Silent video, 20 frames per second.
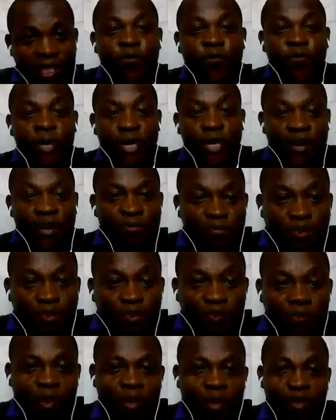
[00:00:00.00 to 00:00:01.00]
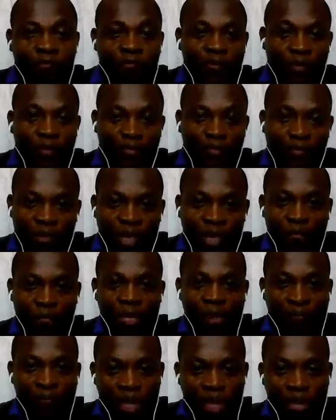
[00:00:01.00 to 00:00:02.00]
If we can move on from
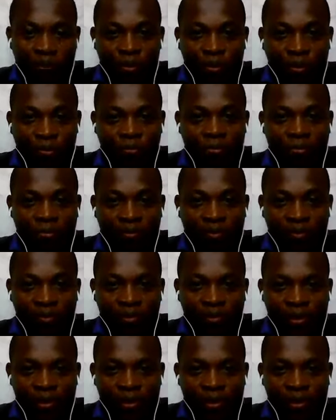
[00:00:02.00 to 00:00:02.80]
blaming people,